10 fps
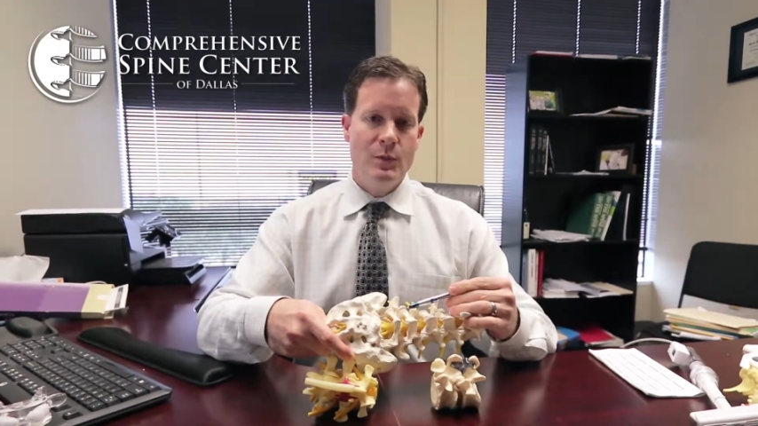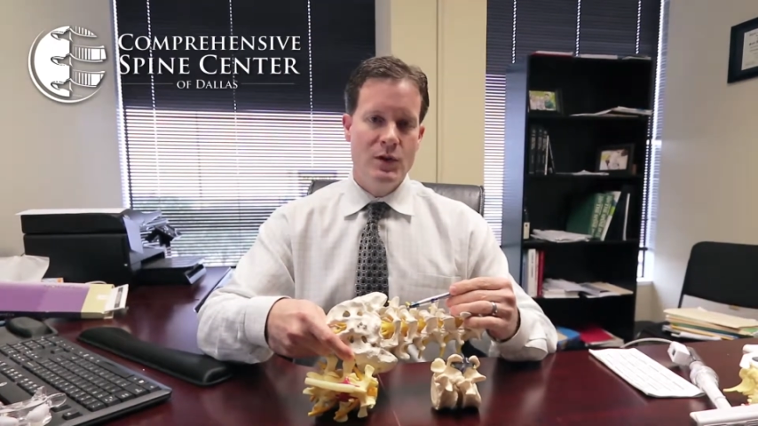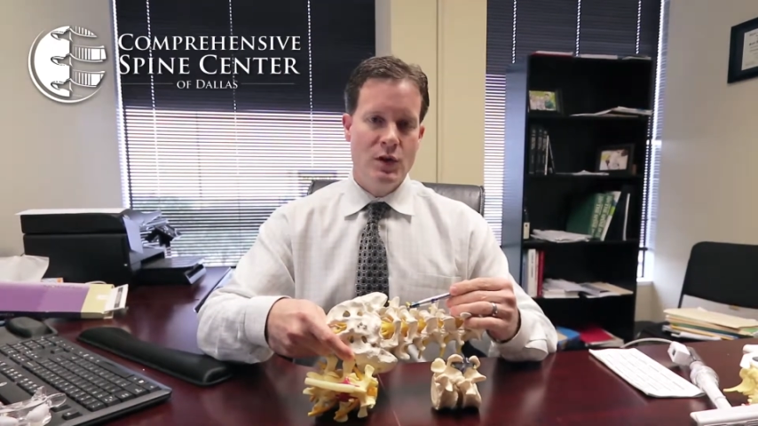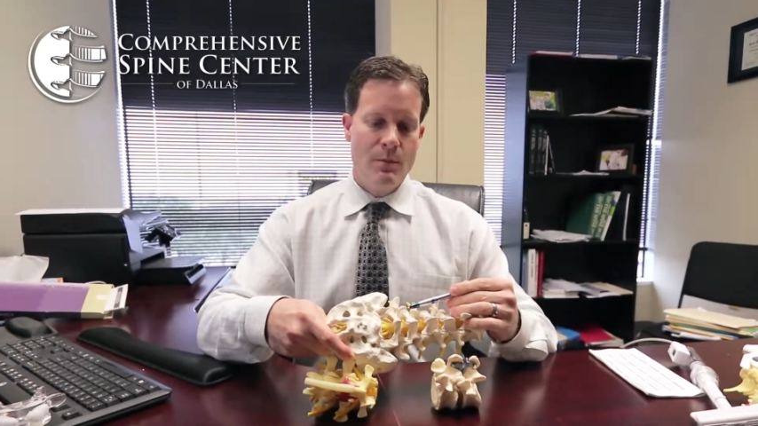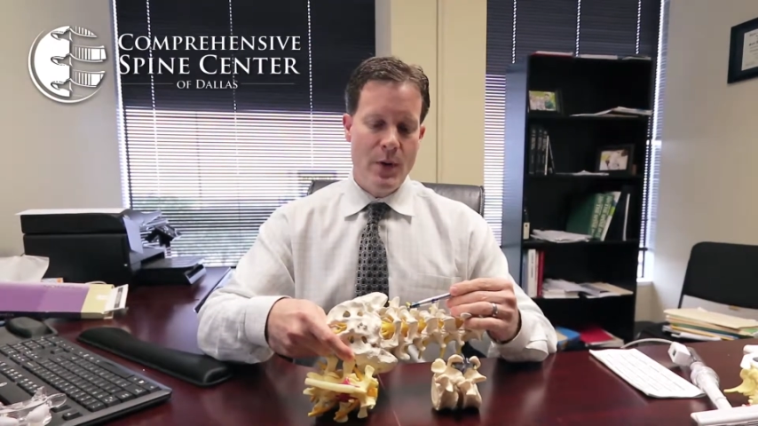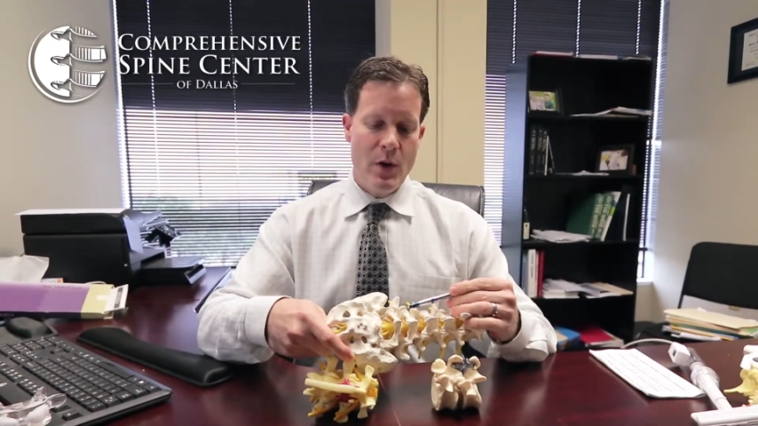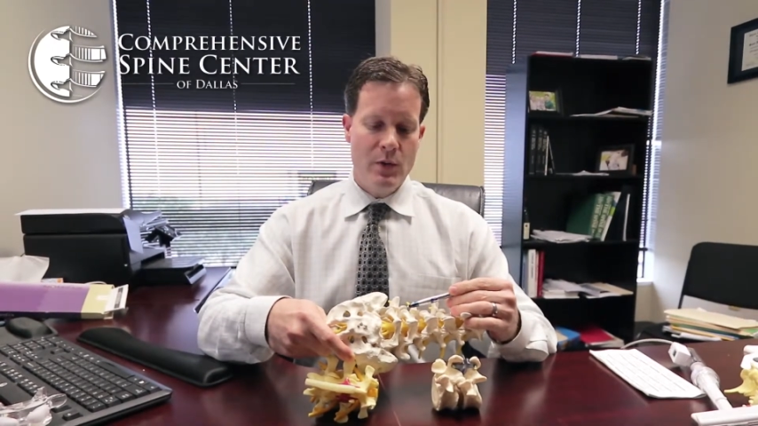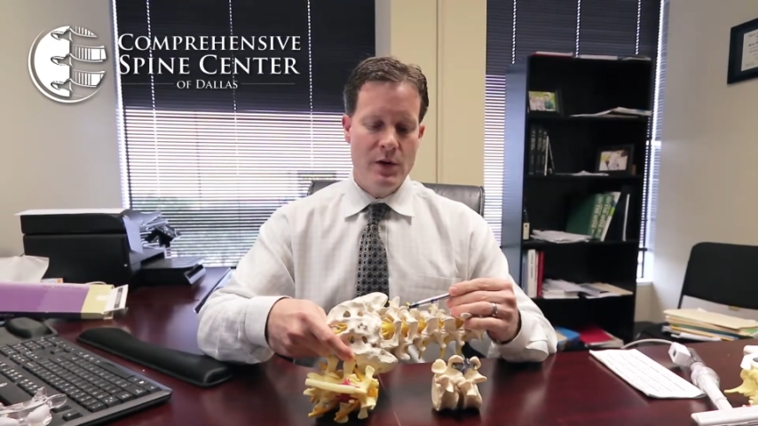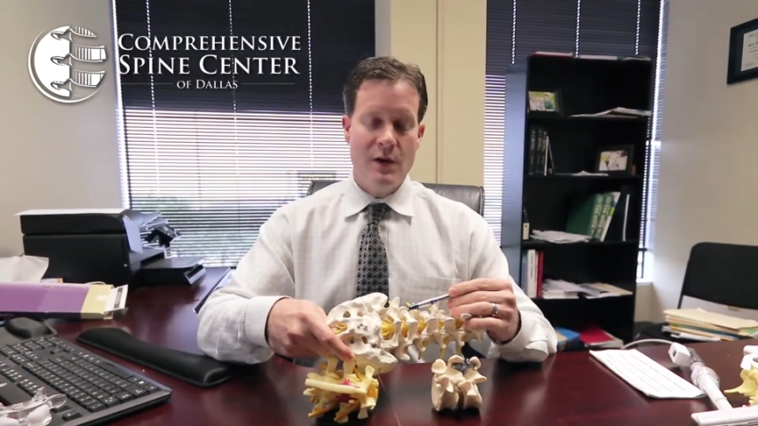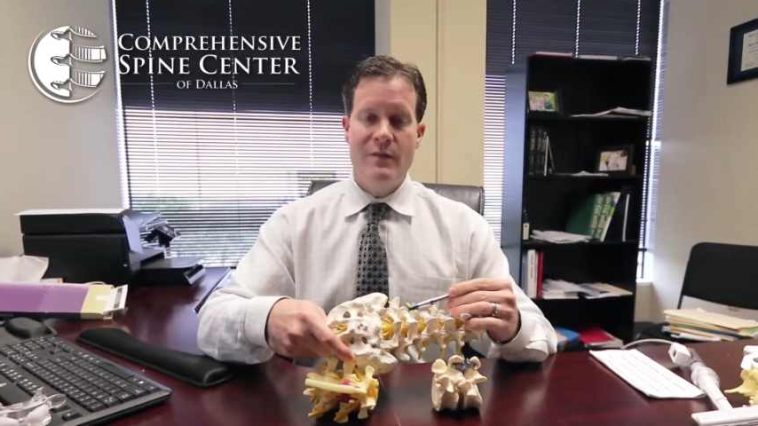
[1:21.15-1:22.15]
much
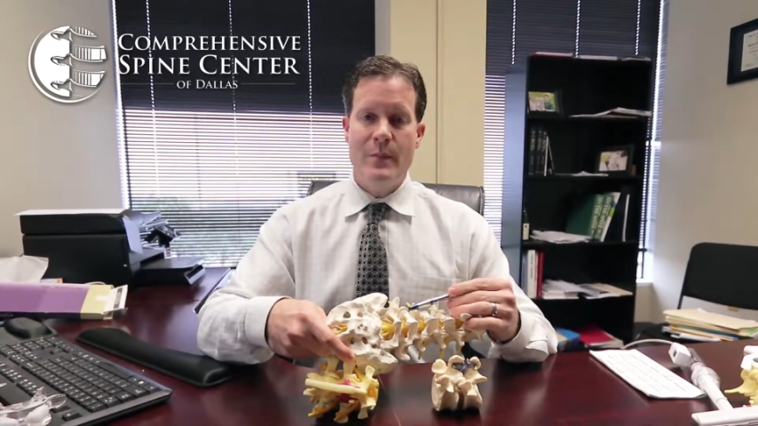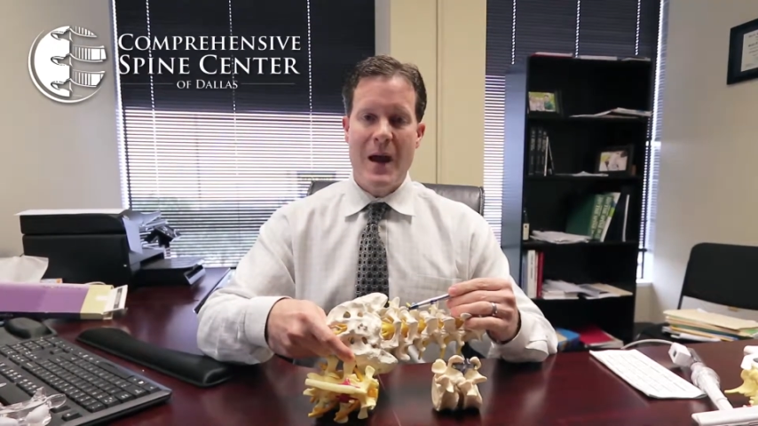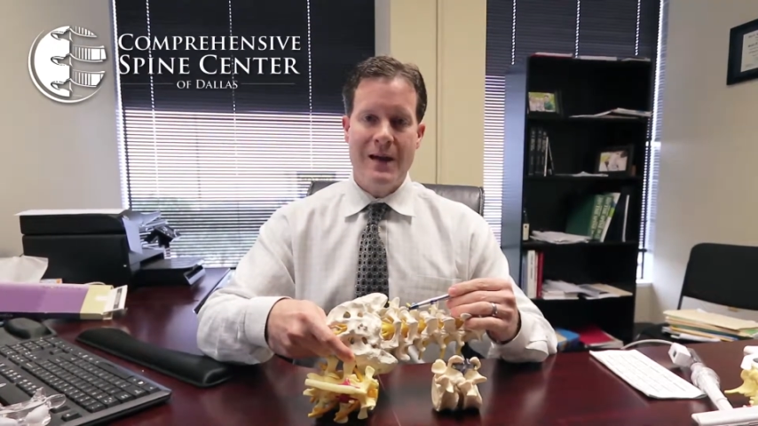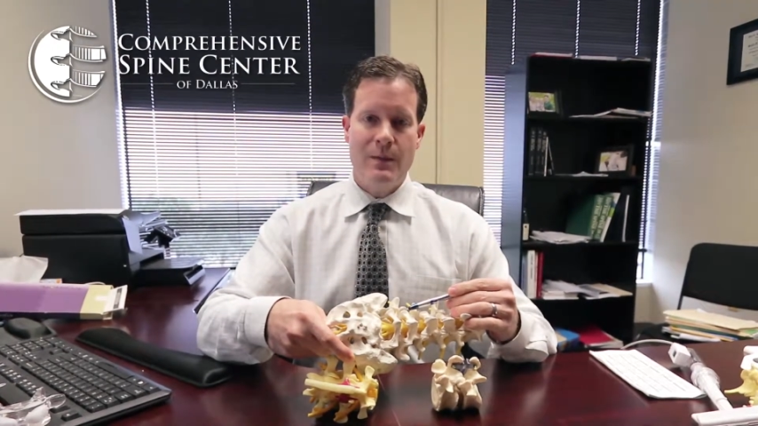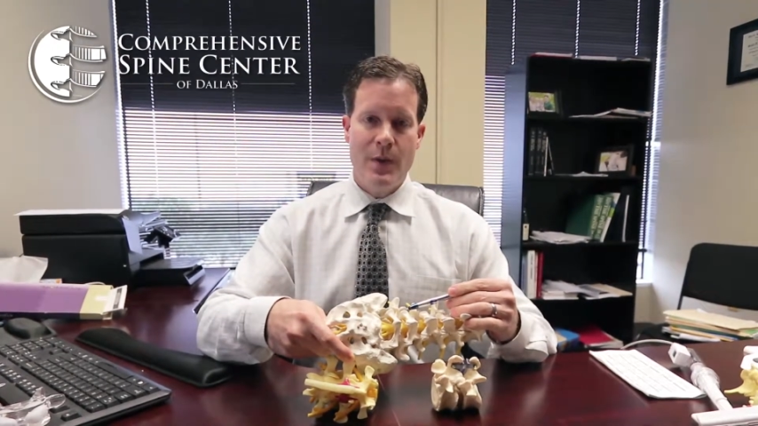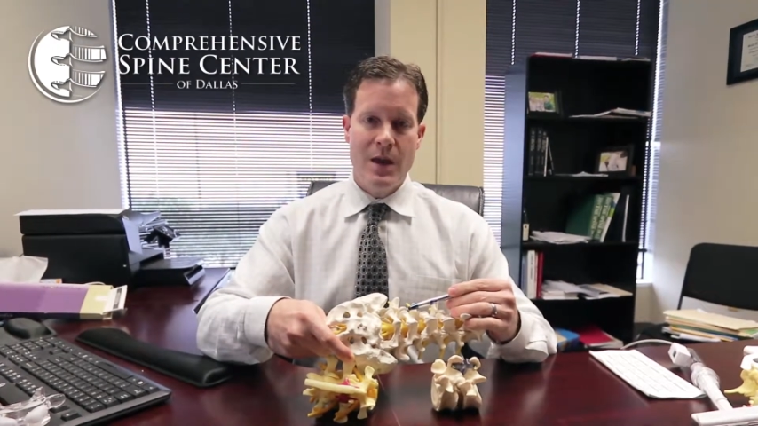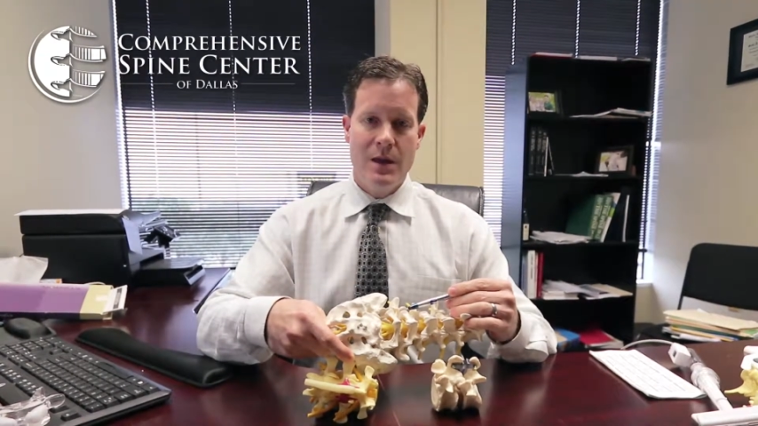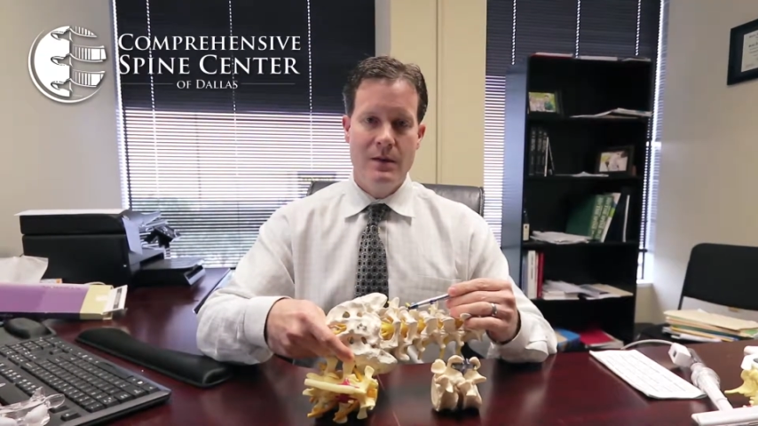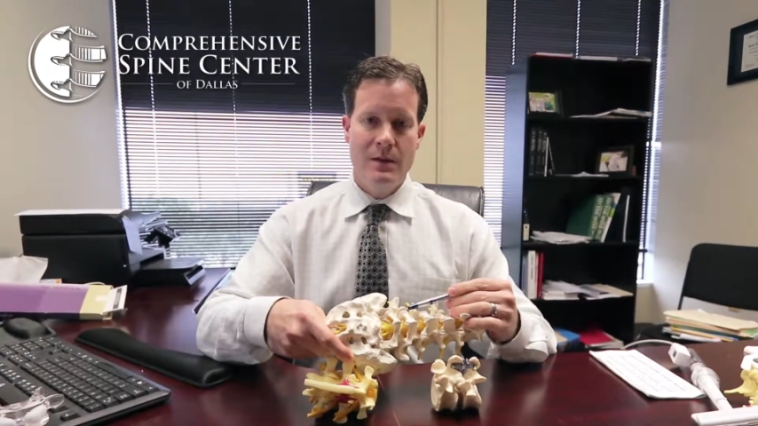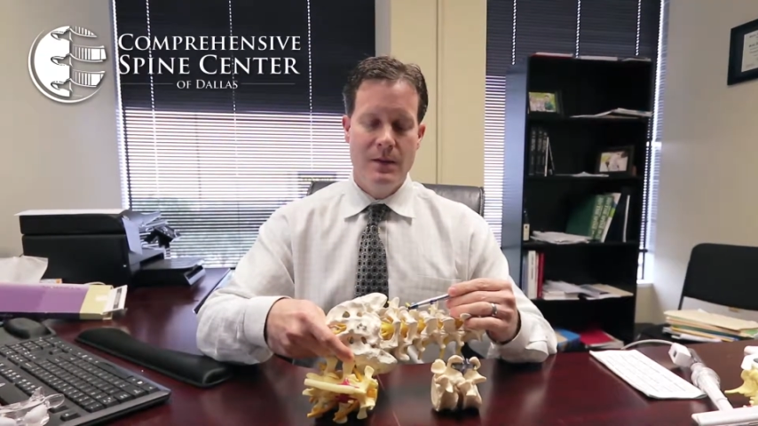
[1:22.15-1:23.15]
component of back
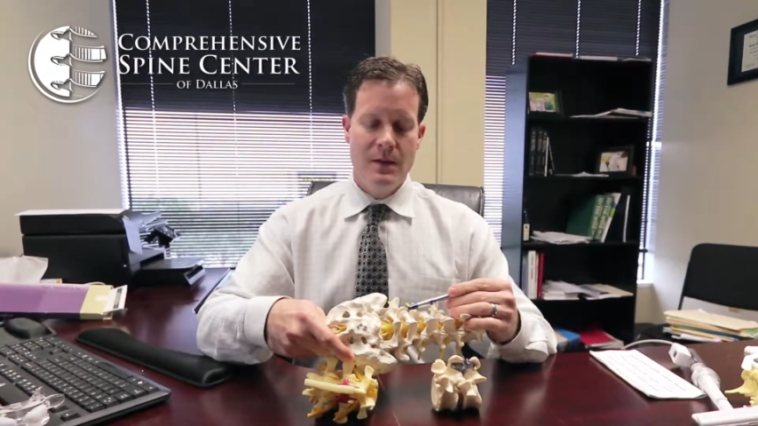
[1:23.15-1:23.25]
pain,